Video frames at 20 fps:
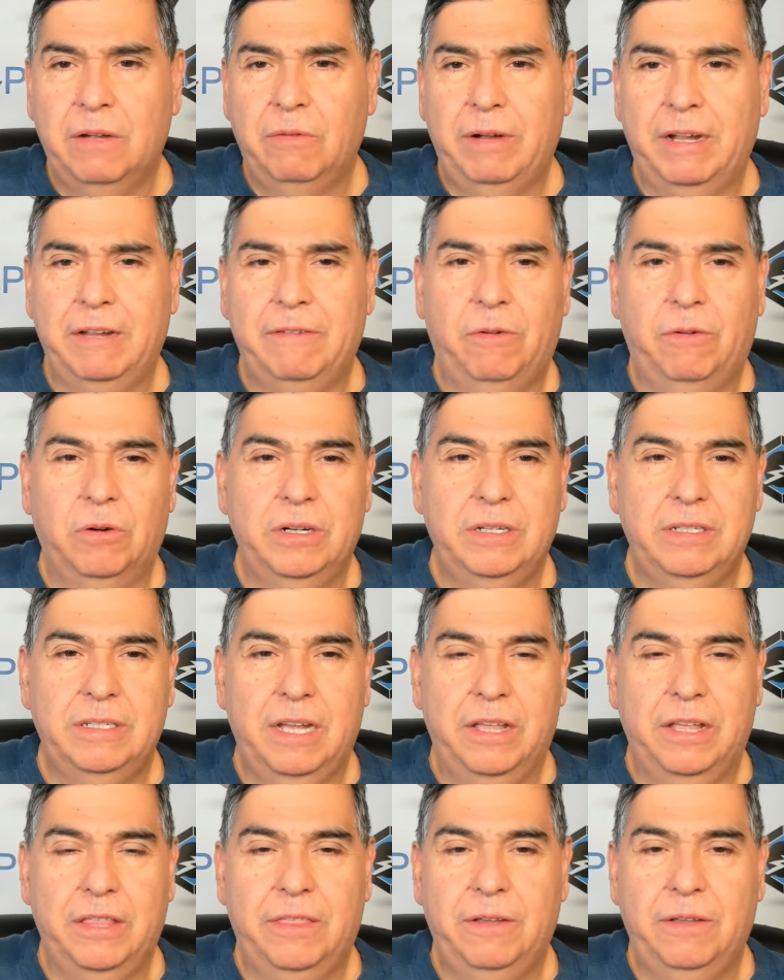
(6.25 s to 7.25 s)
Wake Forest,
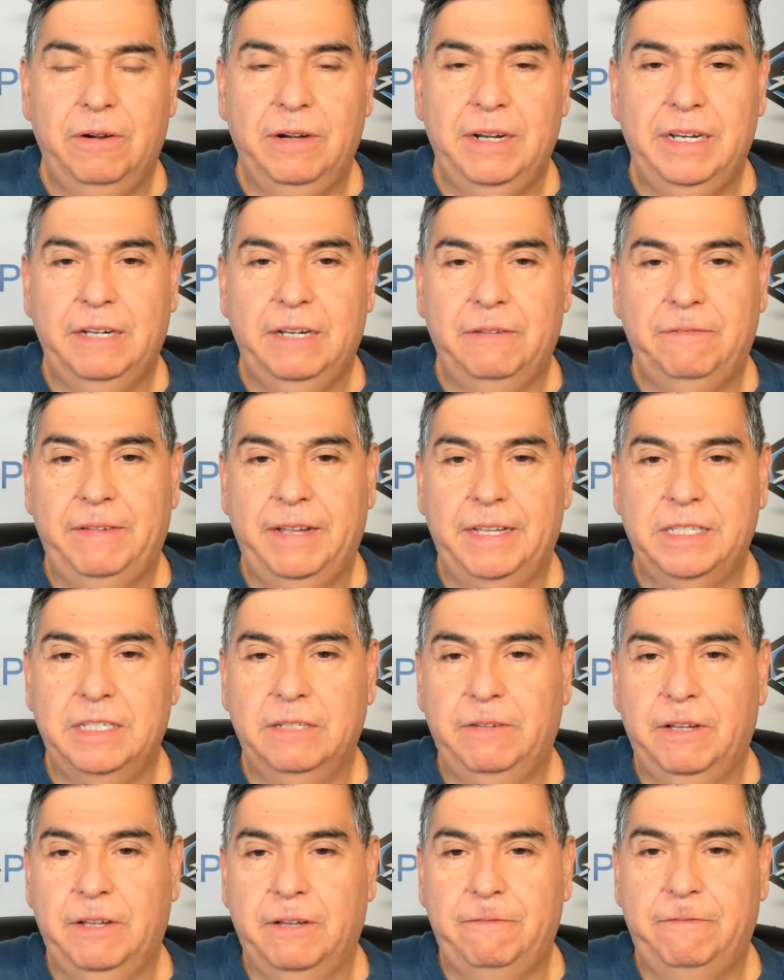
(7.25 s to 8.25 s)
third in
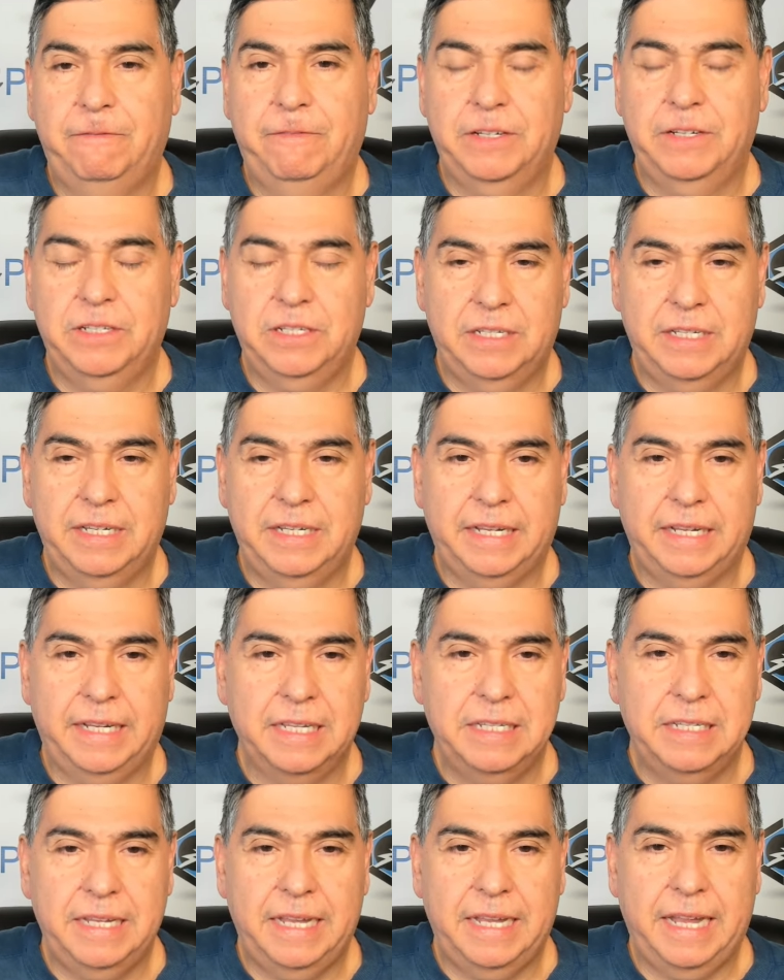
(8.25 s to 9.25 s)
defensive efficiency
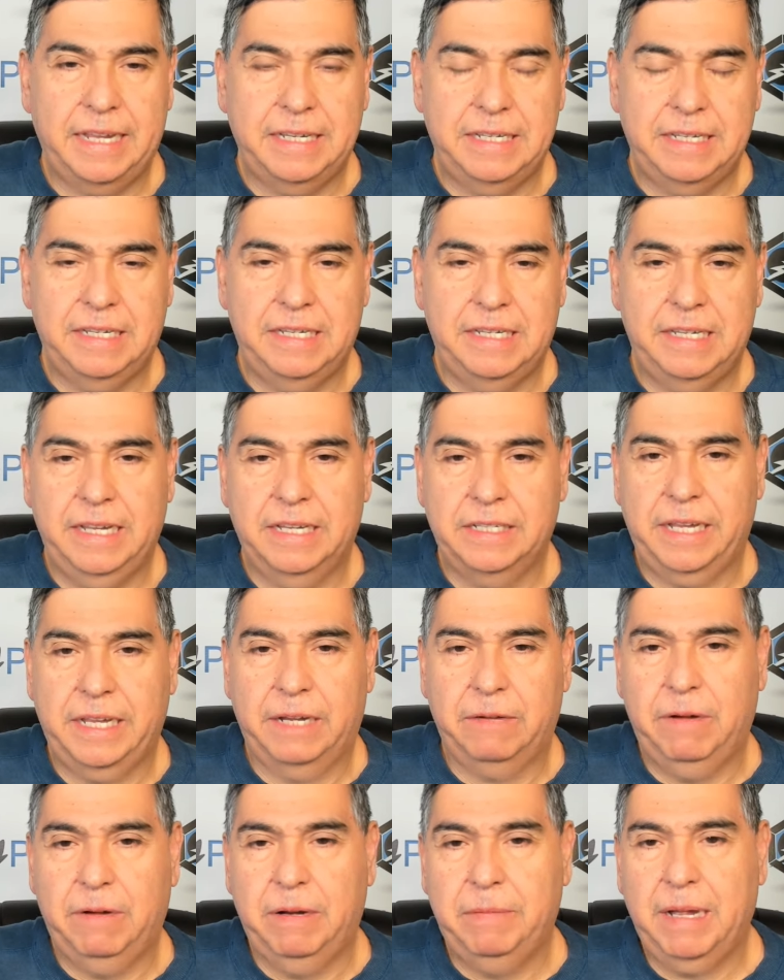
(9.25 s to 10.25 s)
against the ACC as
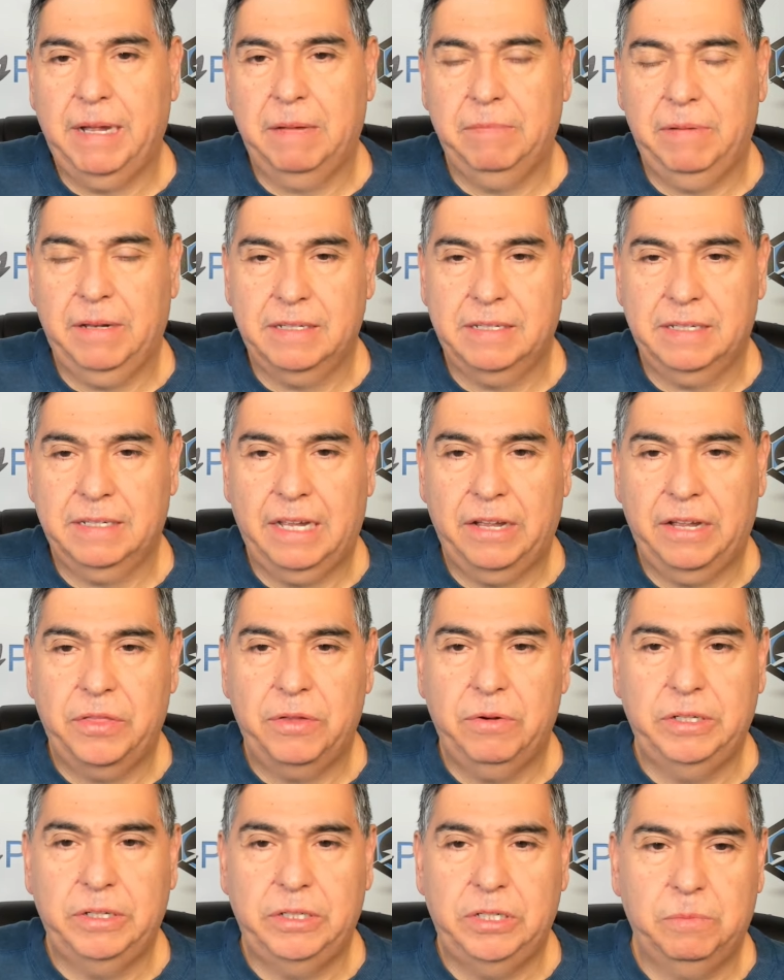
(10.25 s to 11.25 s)
they rebound plus allow
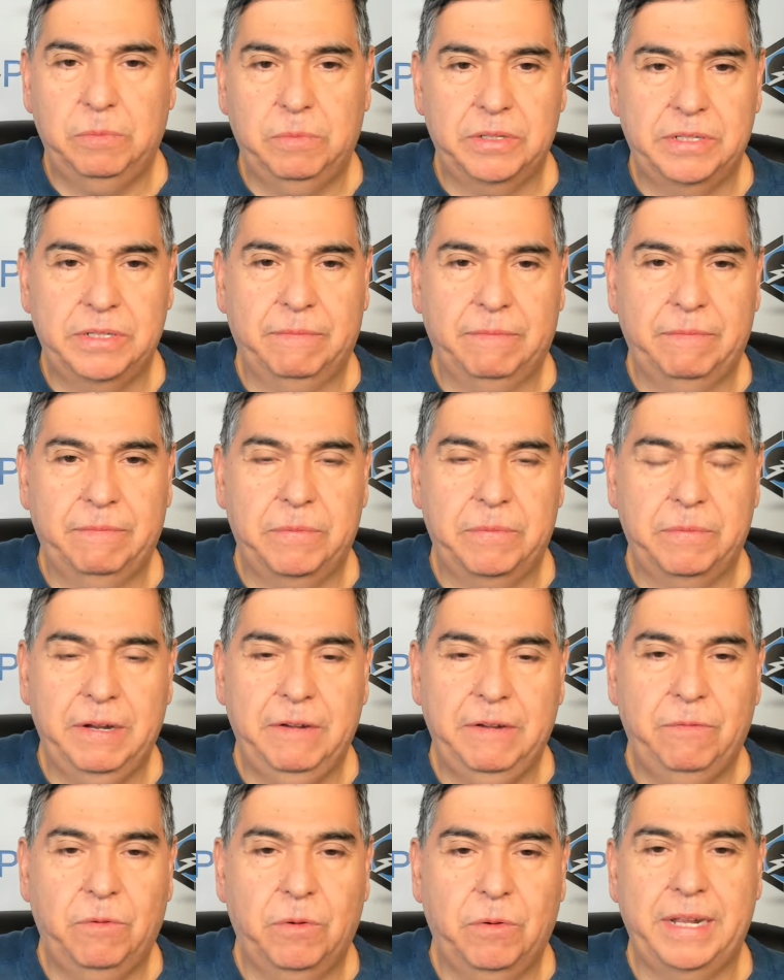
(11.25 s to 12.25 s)
32% from
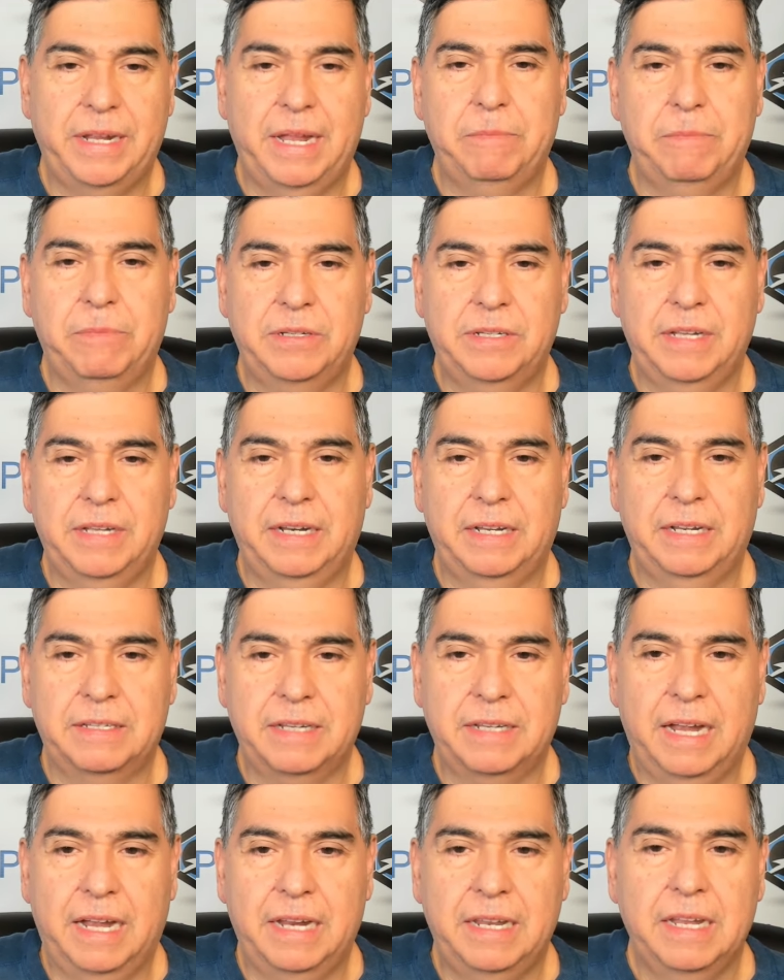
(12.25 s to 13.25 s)
three, 48%
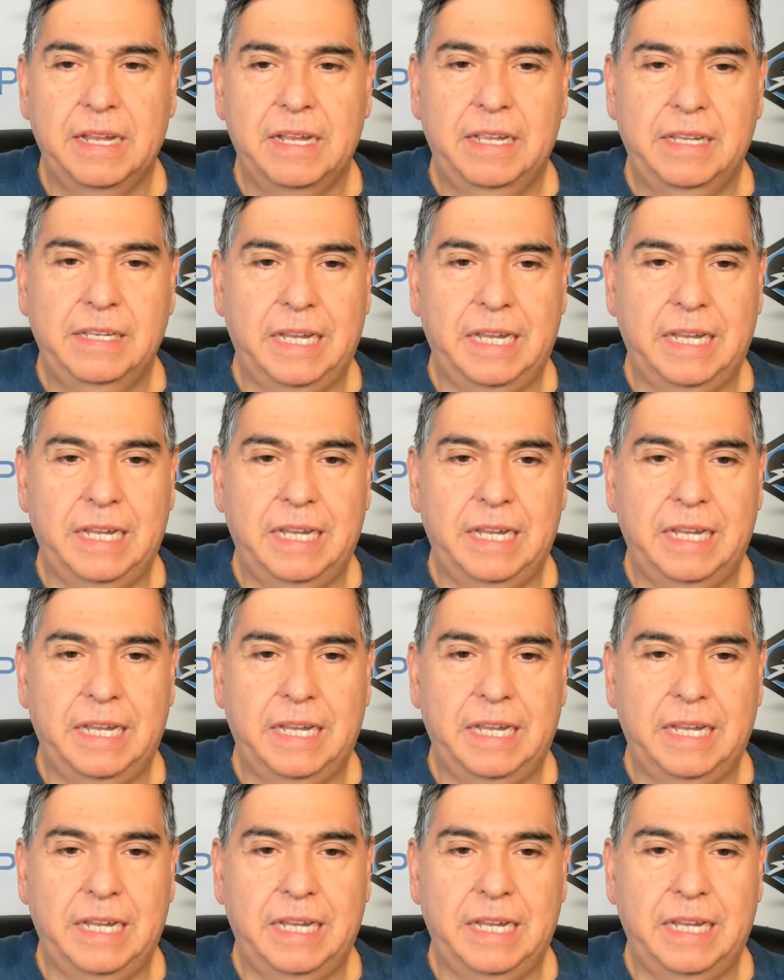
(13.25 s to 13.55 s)
inside.